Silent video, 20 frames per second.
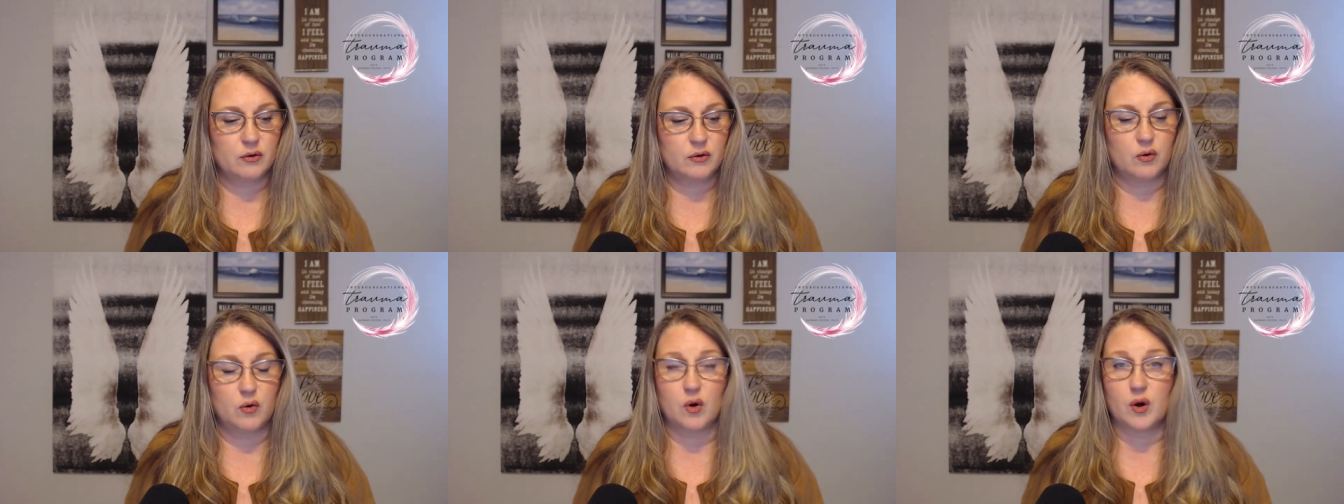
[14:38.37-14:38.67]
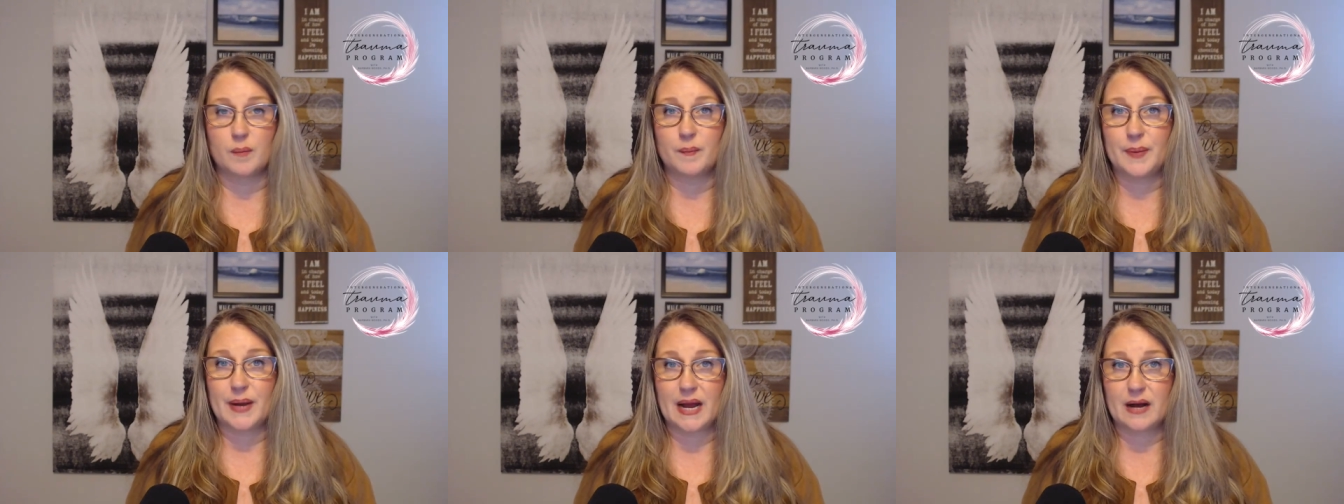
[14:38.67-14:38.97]

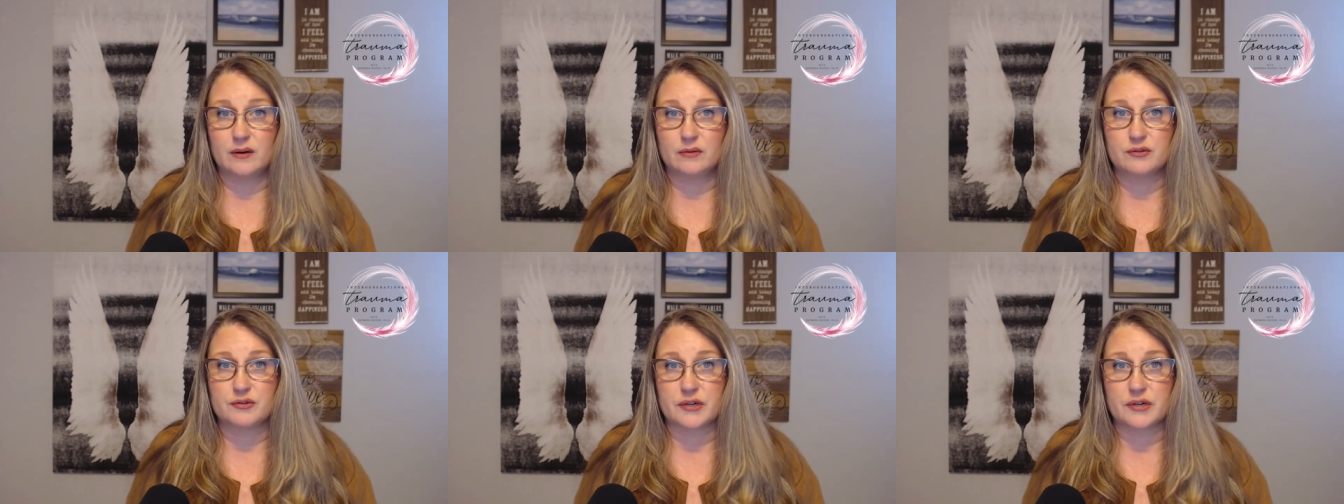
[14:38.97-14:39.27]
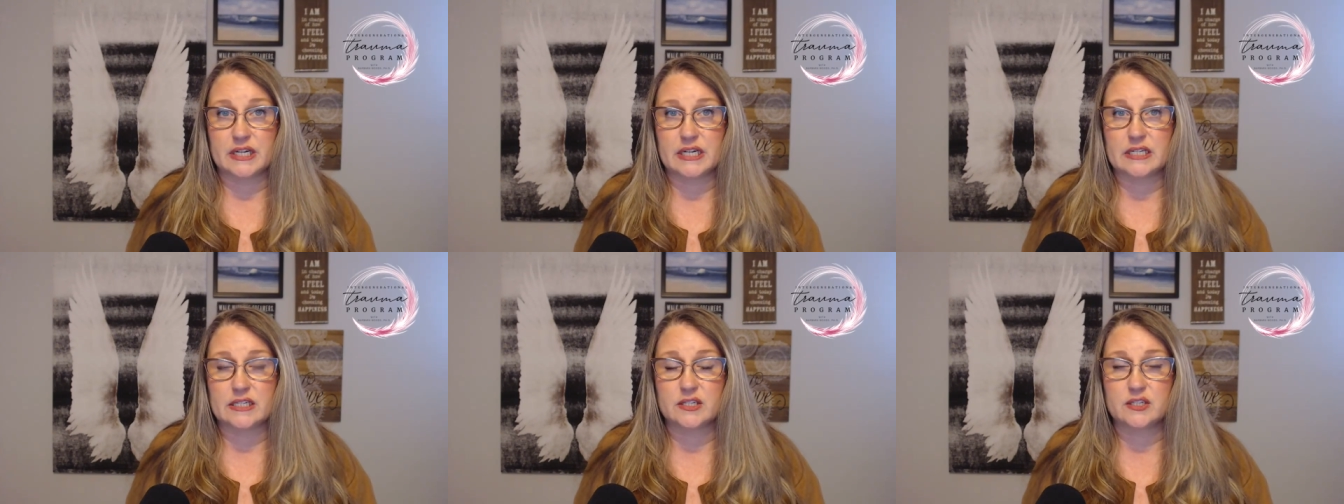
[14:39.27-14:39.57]
or
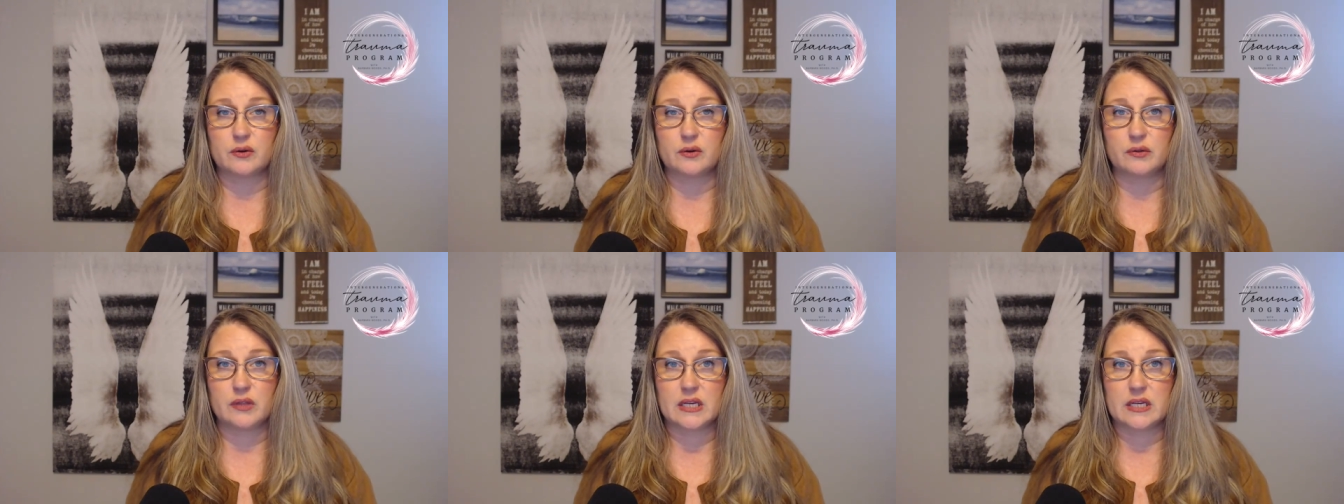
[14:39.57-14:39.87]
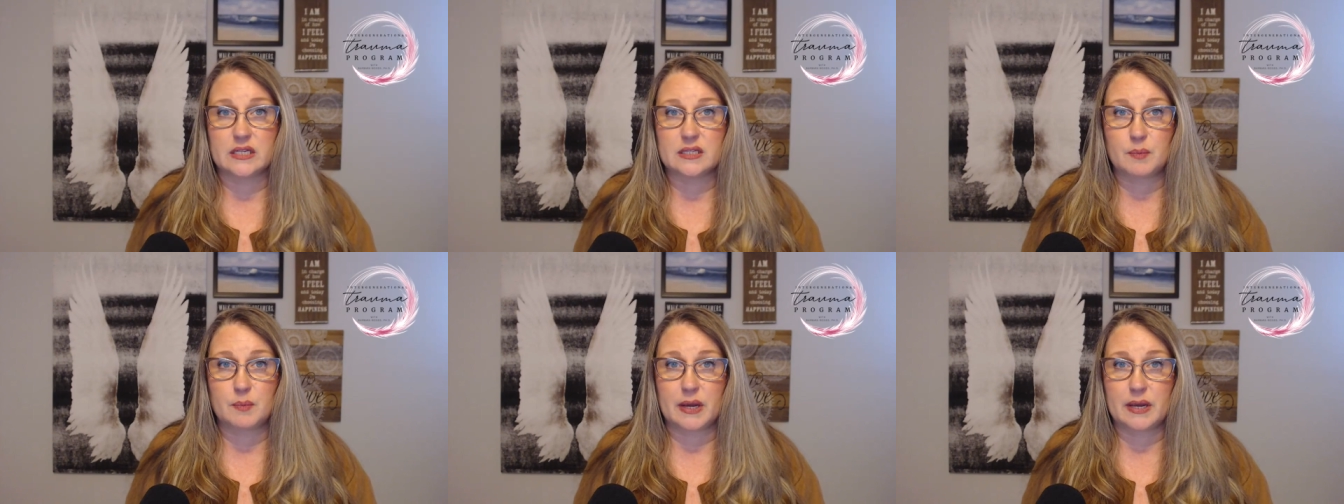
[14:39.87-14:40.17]
boundaries. So
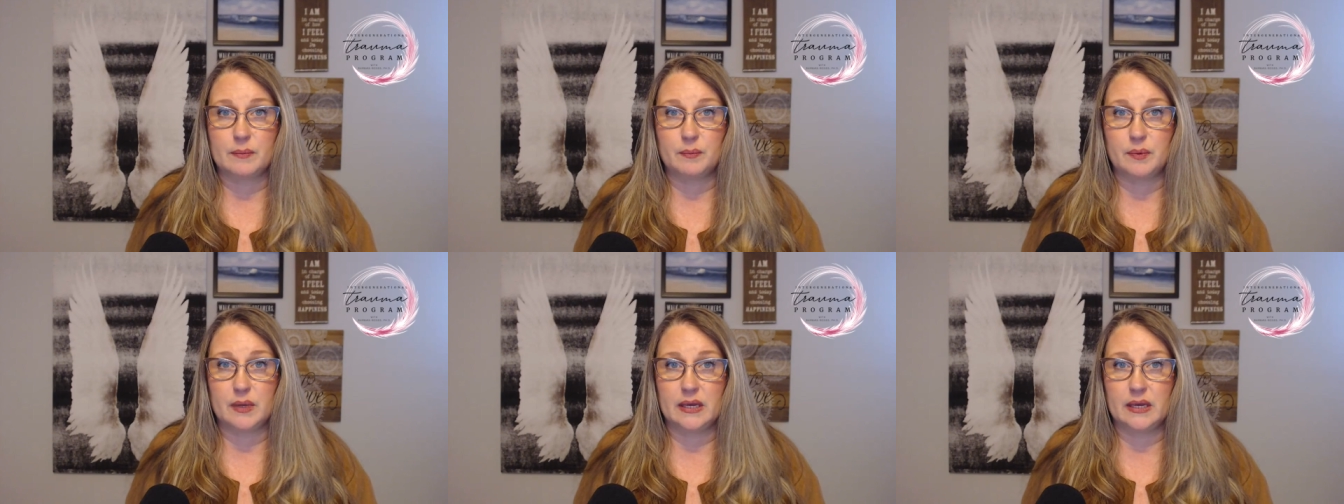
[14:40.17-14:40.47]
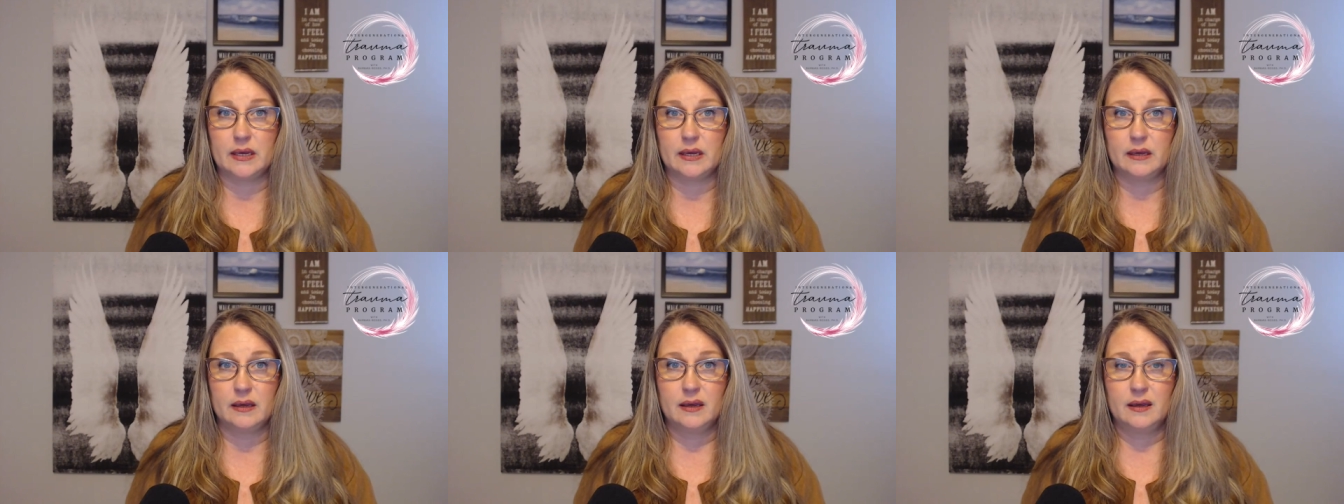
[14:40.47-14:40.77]
these might
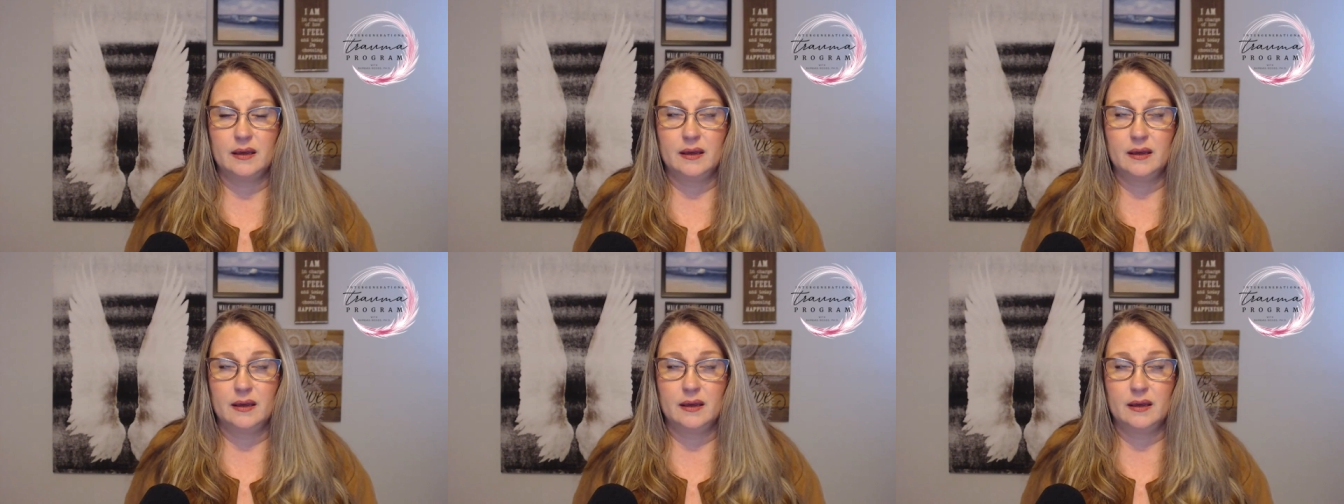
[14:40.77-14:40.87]
be